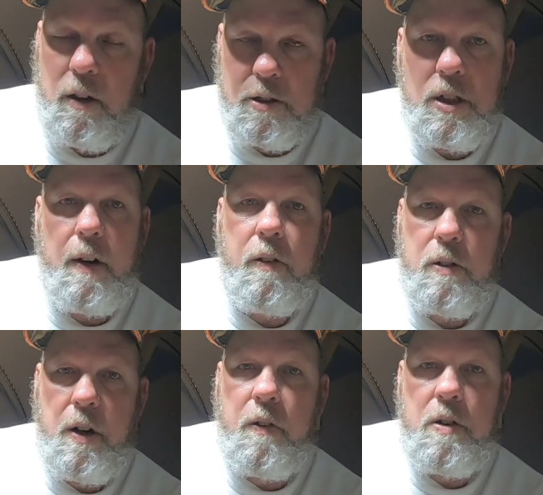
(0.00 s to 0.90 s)
several
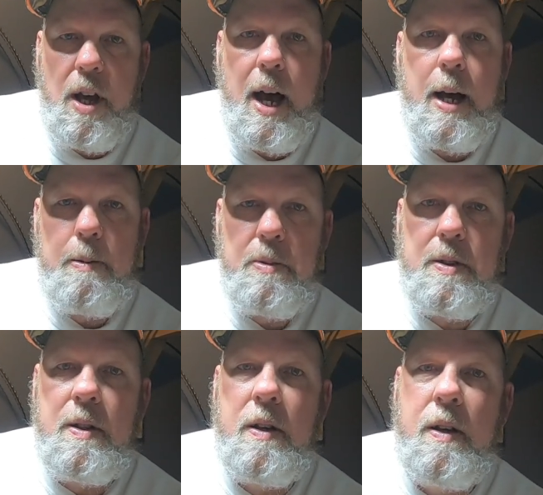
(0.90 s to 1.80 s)
different
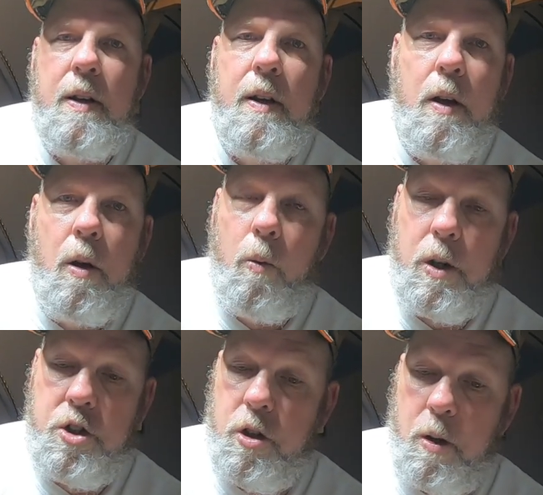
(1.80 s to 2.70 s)
times,
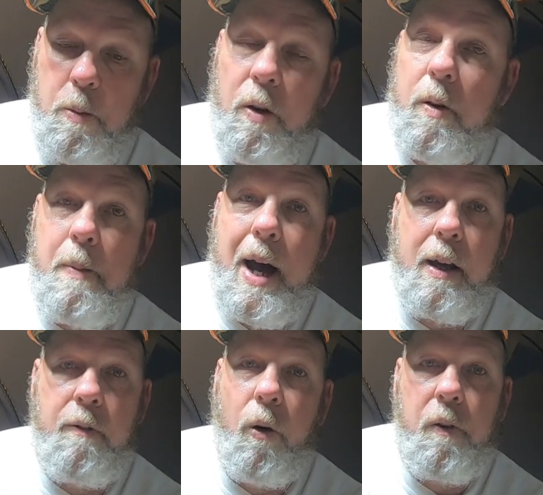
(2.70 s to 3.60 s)
which you can move it back
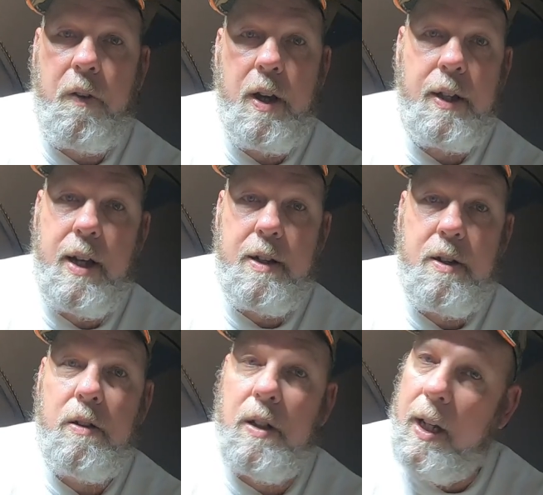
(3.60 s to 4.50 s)
and forth to hit that
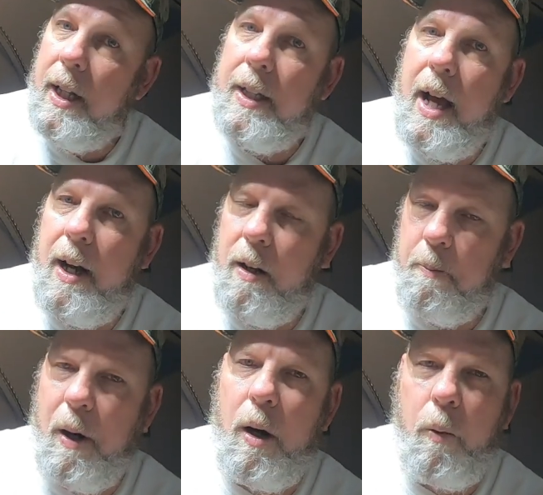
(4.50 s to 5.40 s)
tooth to get that
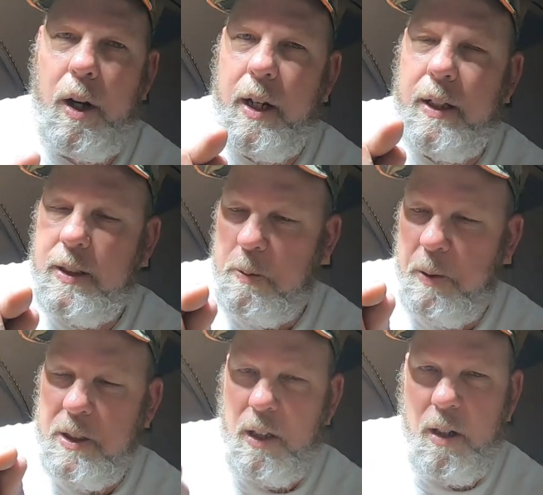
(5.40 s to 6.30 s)
little burr. What it does is
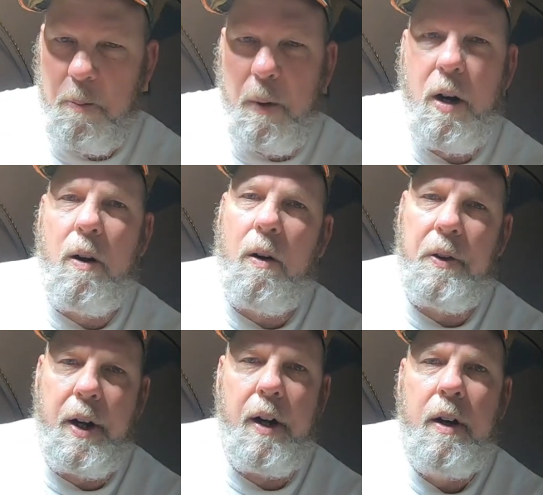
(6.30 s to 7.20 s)
puts a little burr on
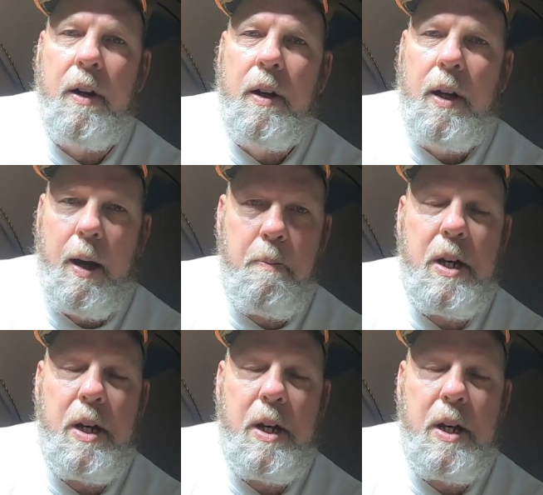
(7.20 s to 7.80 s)
there and